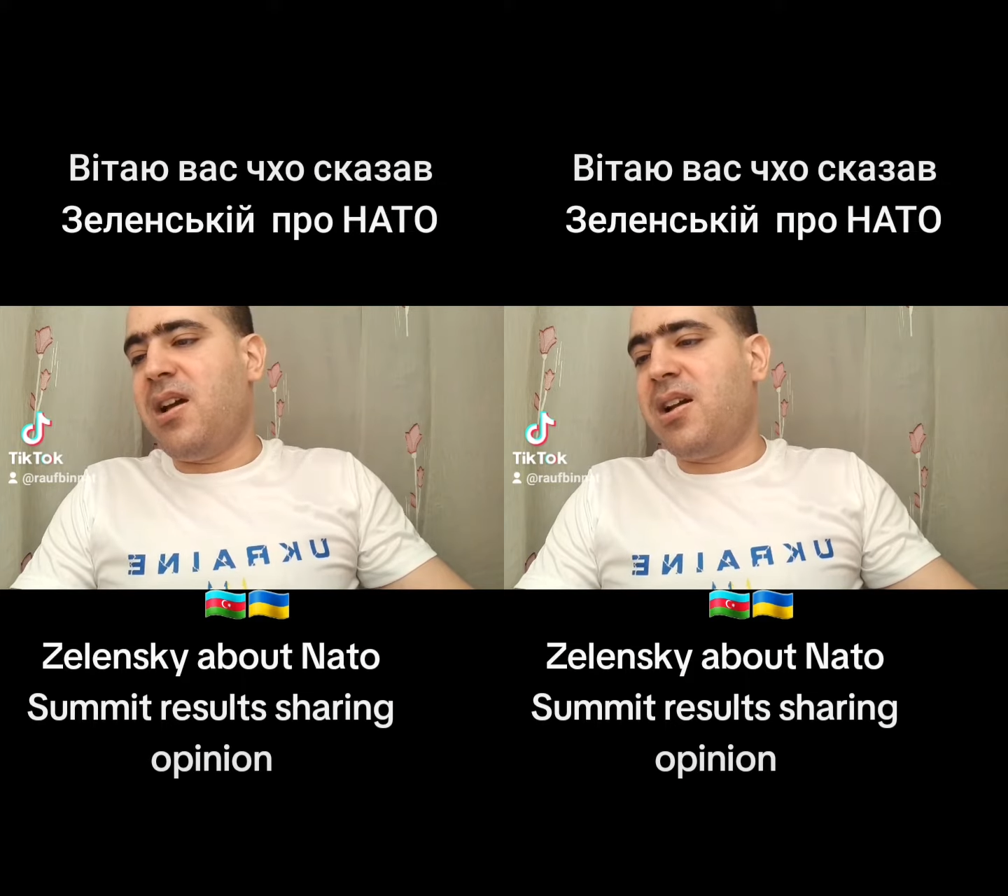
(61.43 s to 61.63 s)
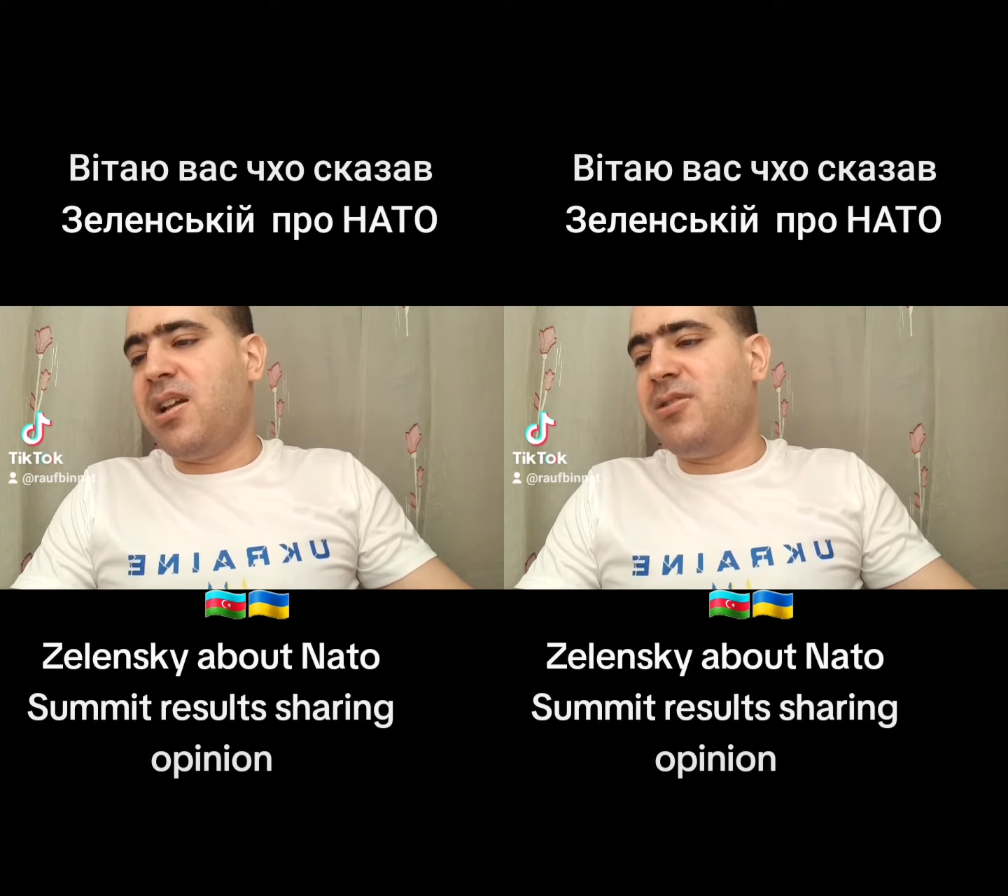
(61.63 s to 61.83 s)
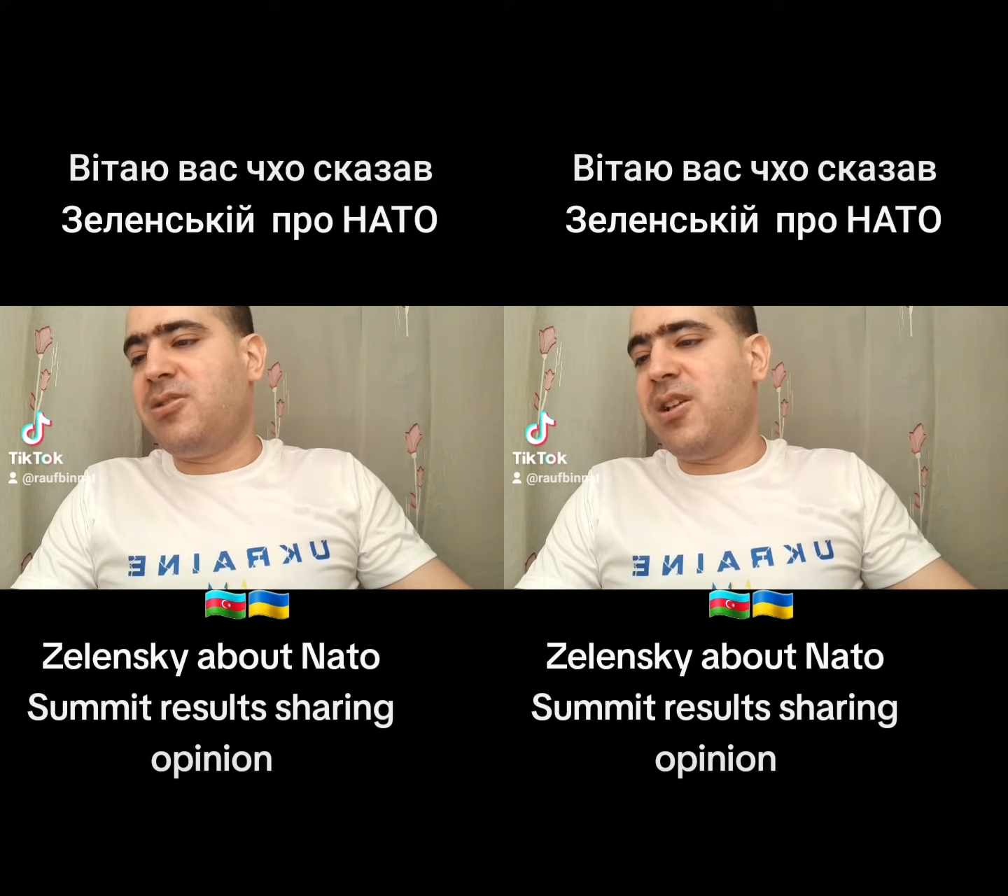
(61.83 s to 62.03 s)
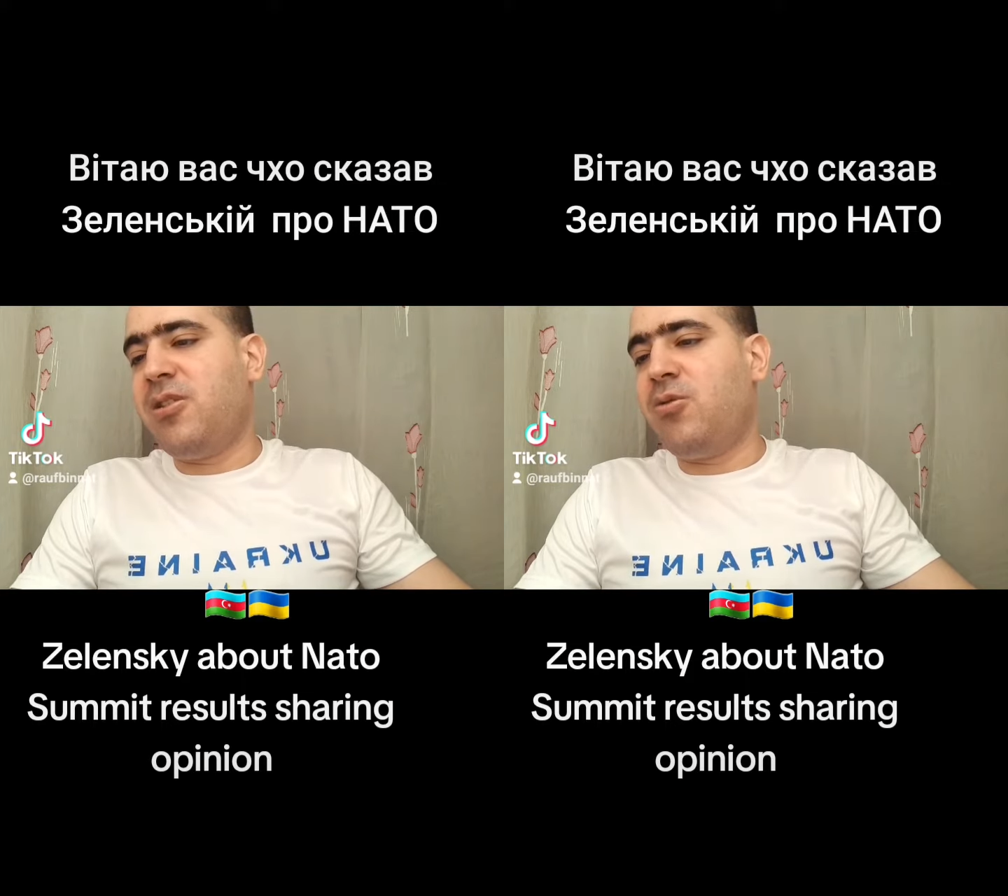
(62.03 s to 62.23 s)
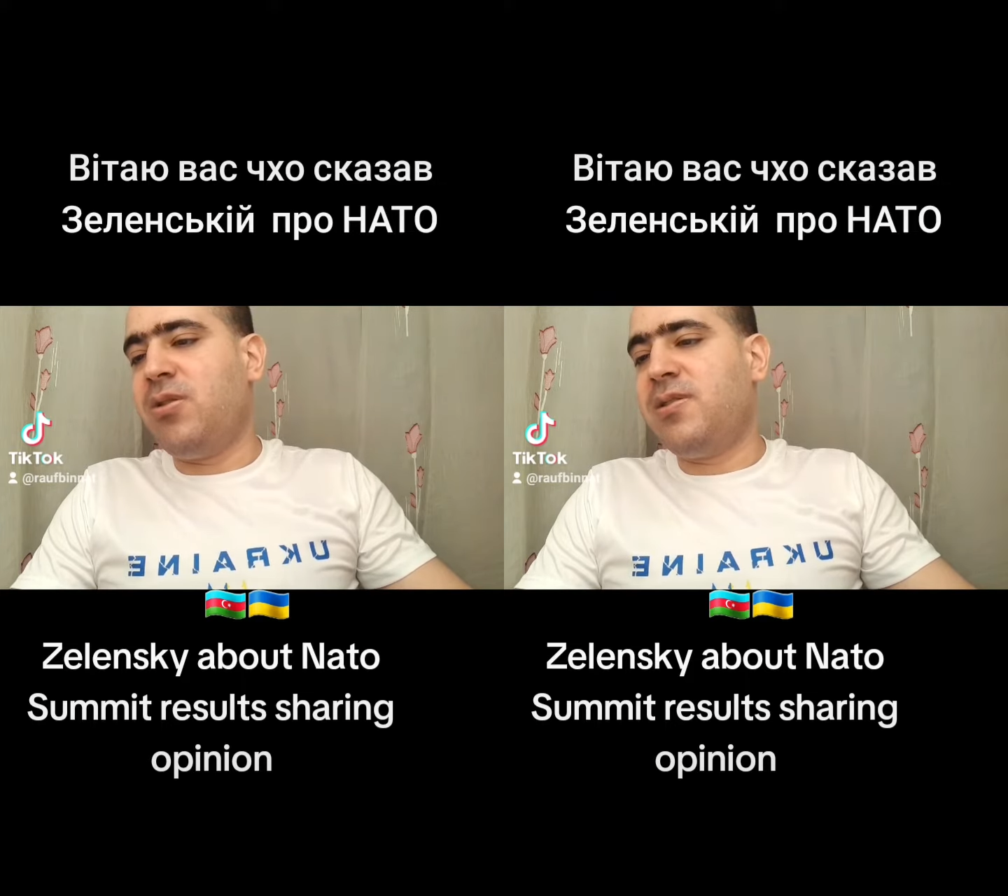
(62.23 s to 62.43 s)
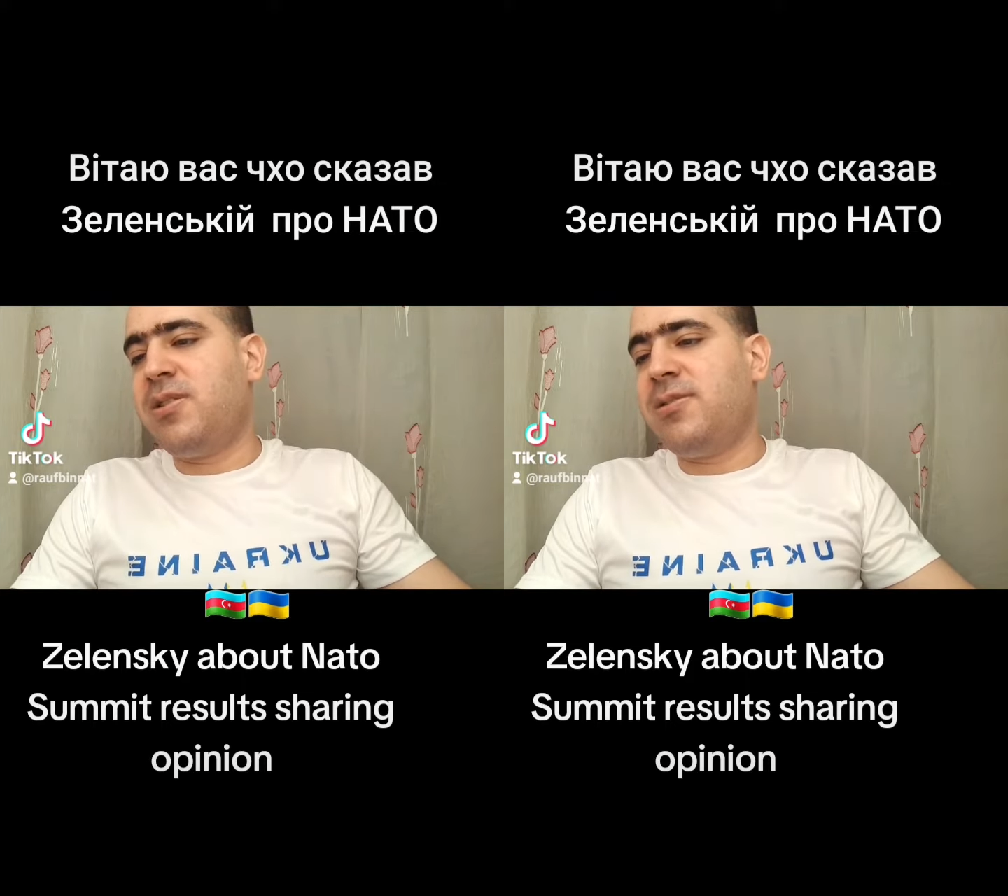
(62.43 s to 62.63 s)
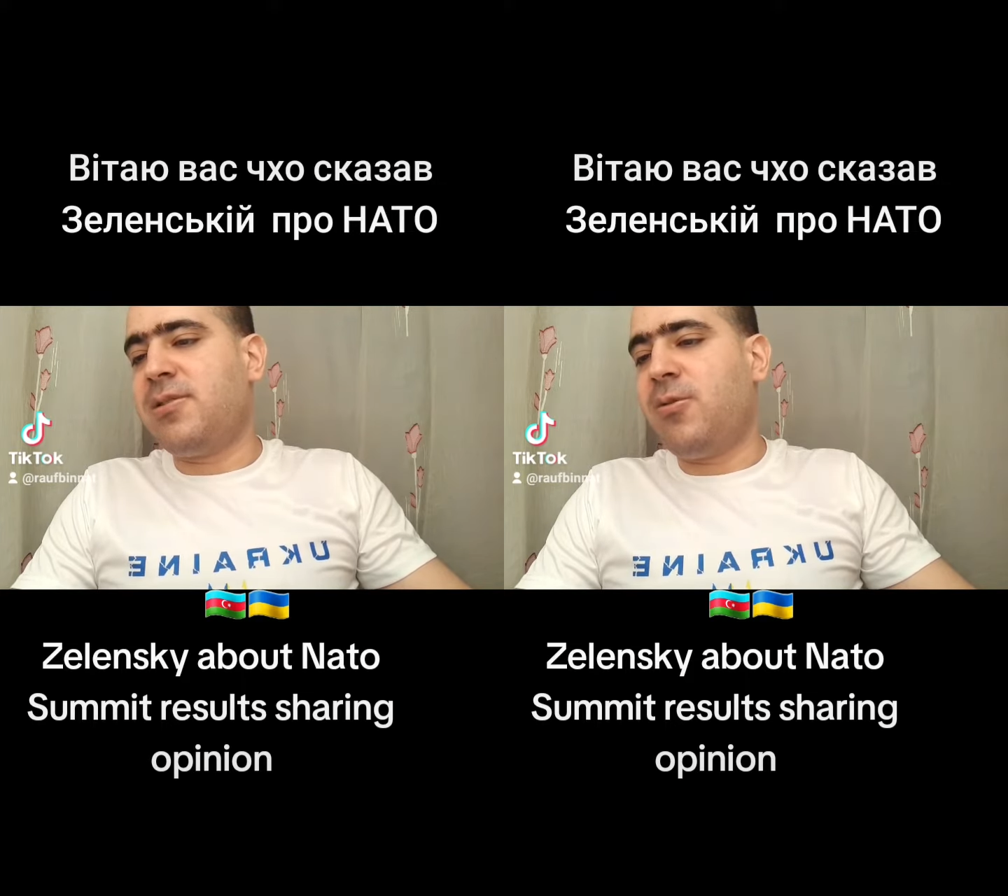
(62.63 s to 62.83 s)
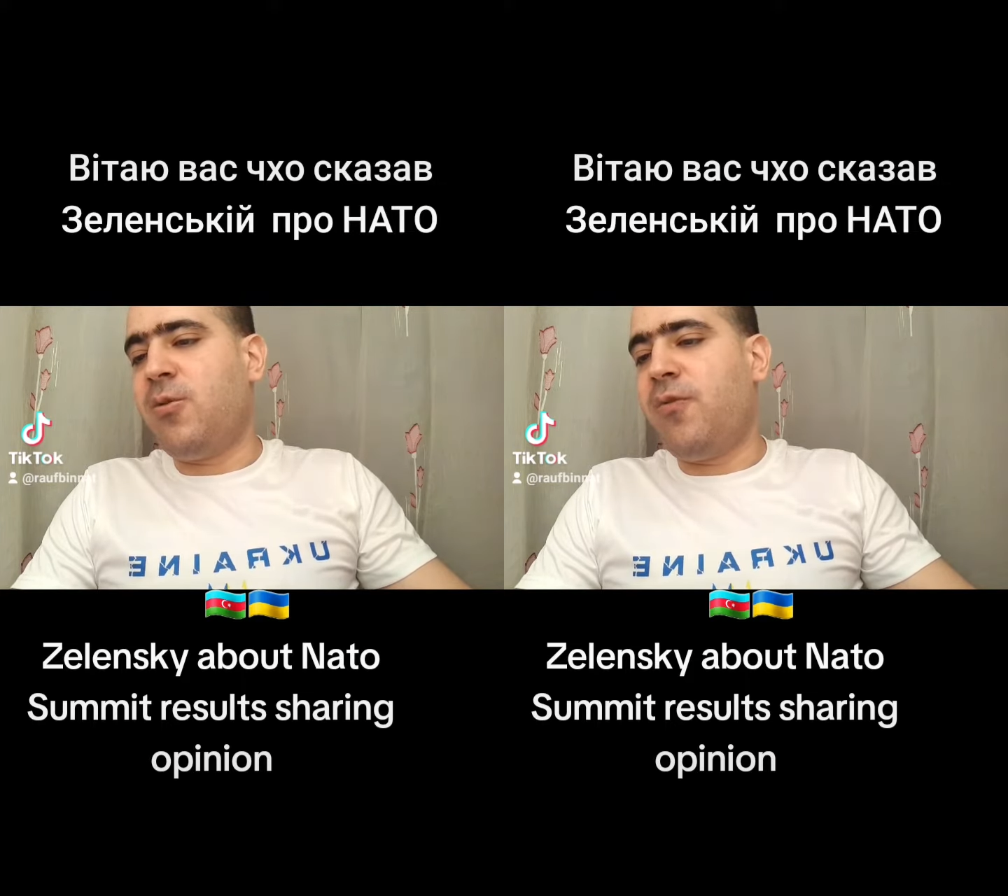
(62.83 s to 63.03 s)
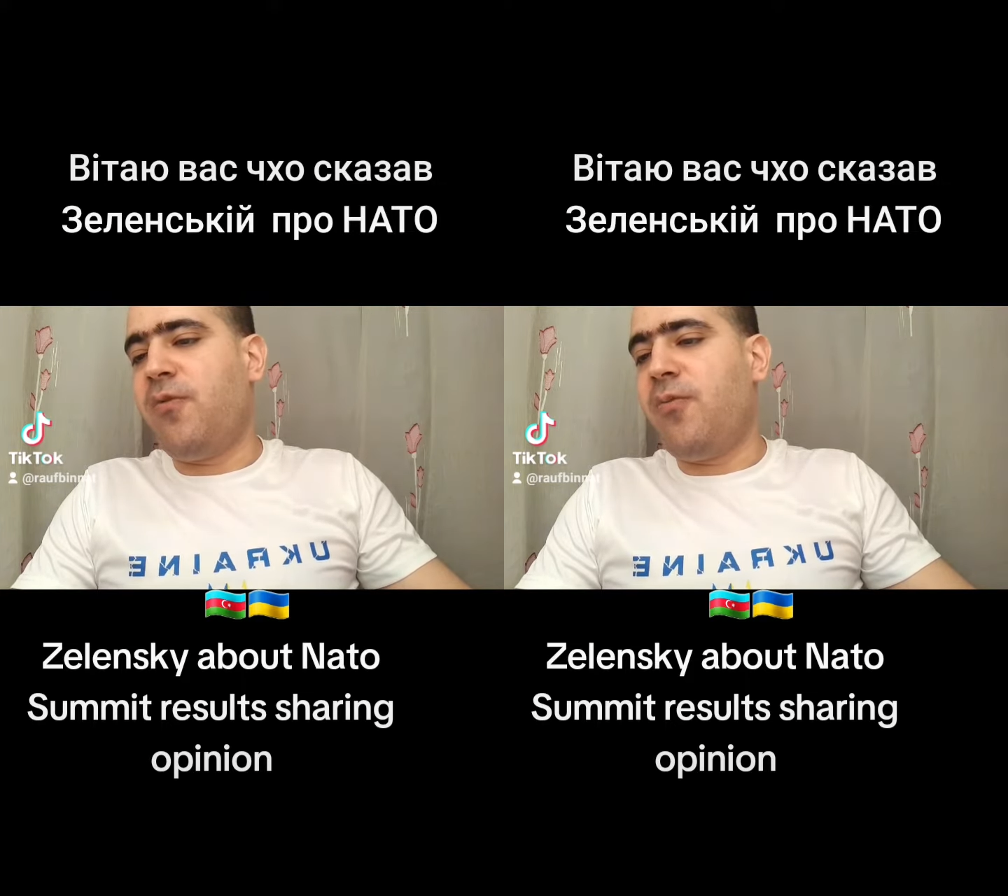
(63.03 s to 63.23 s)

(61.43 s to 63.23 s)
a consequence of